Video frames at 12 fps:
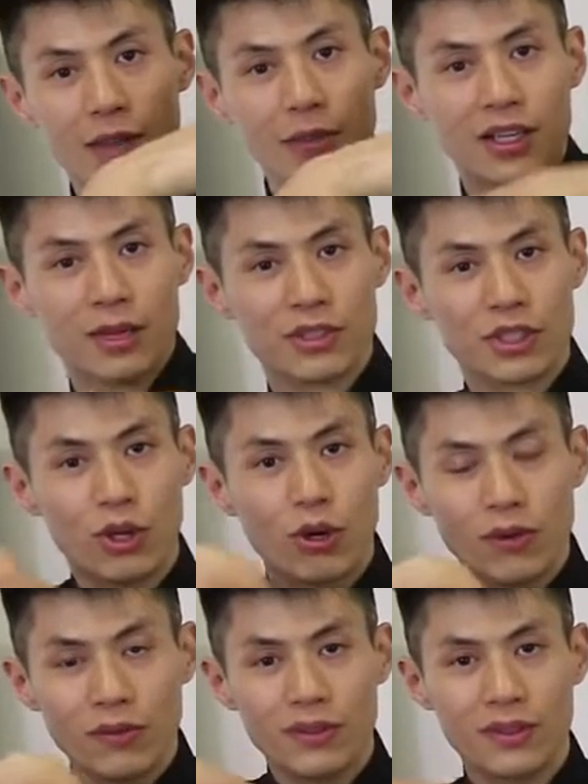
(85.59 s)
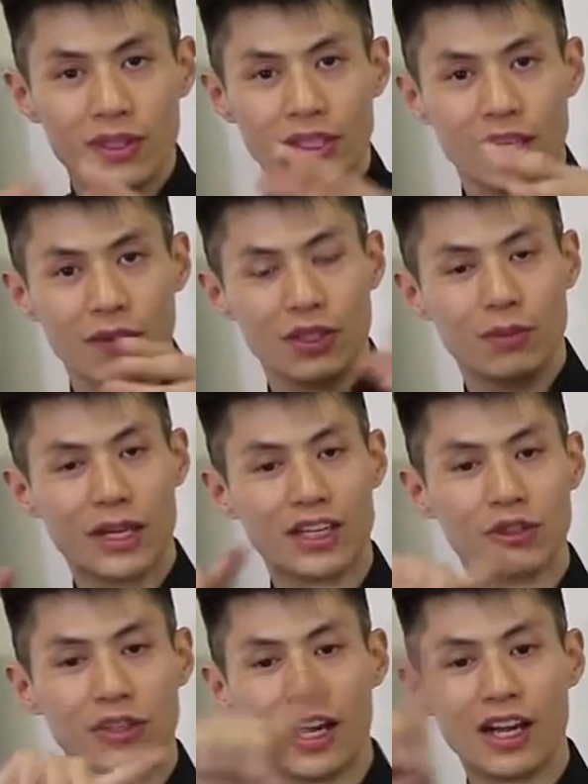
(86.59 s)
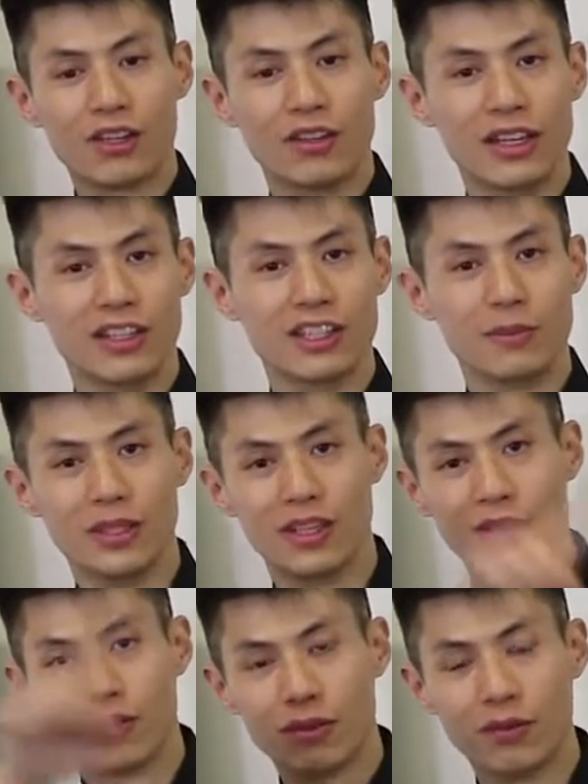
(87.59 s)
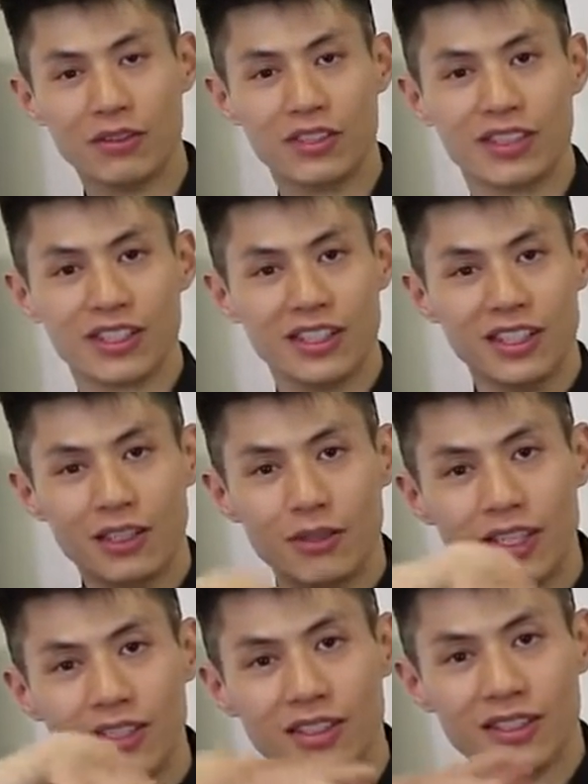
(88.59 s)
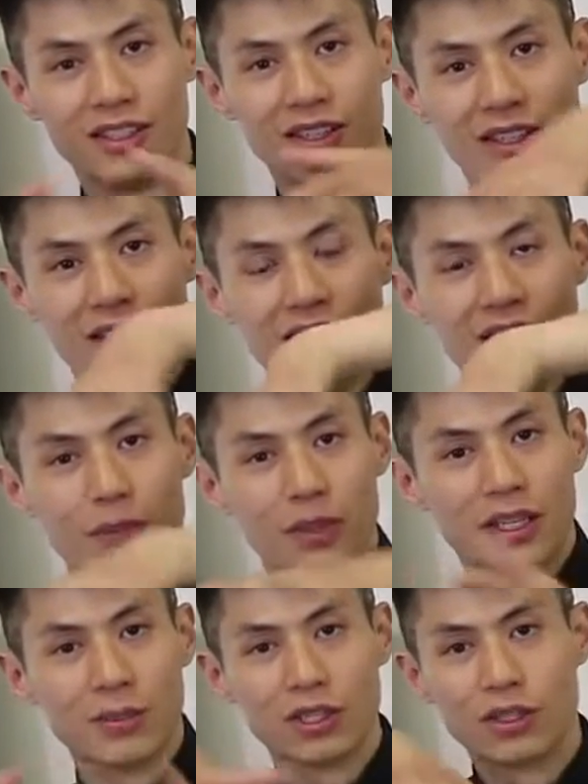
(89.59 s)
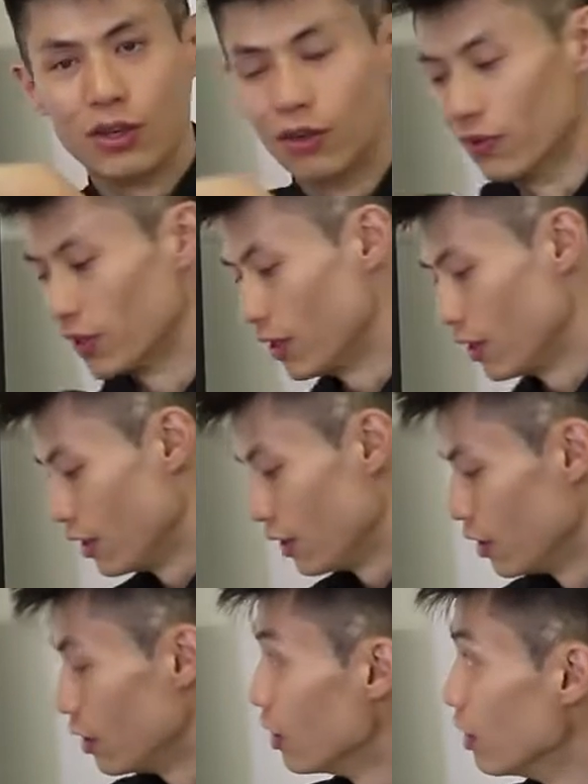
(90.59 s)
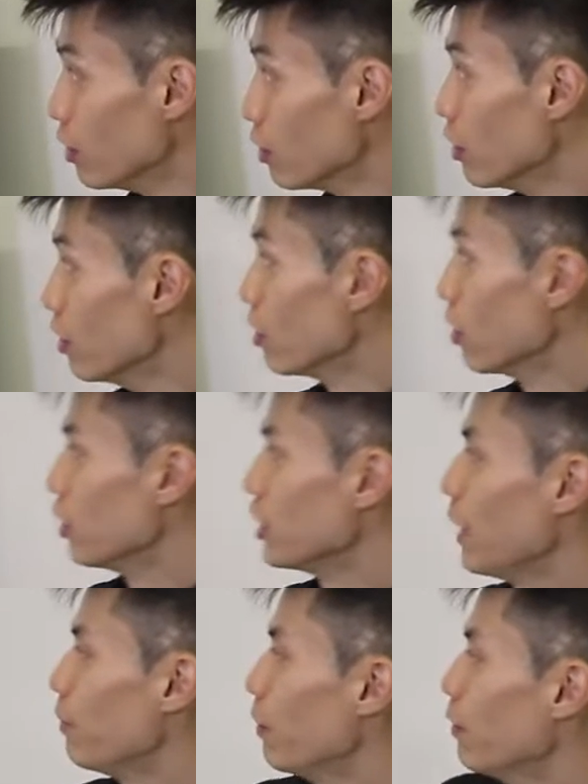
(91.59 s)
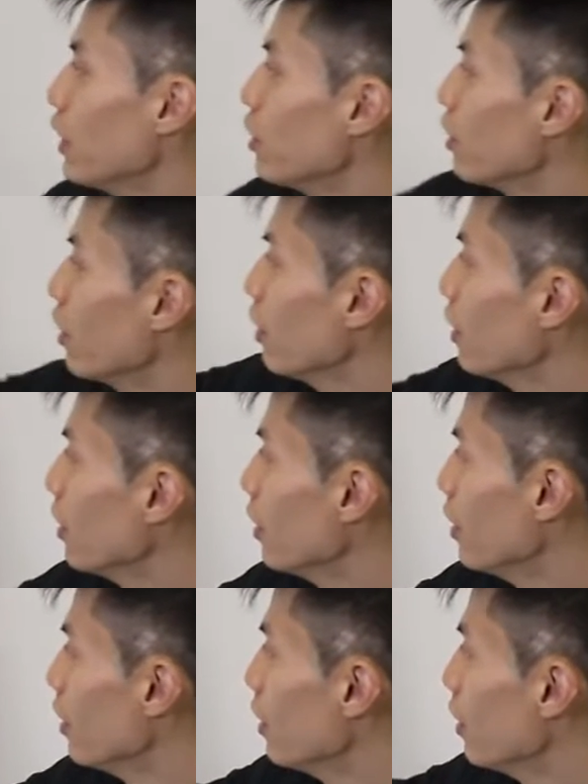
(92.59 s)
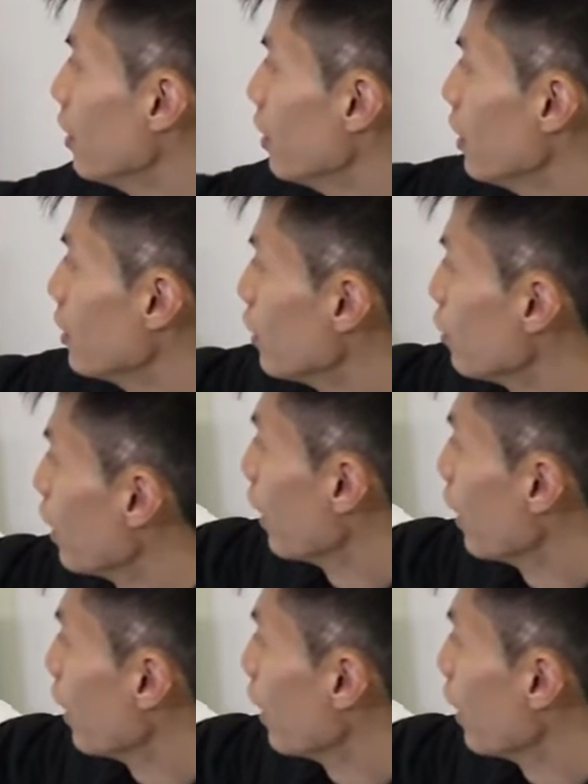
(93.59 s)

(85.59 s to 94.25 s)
it becomes a cone. If you make a triangle and you spin it 360 degrees, it becomes a cone. So the shape of Wing Chun is a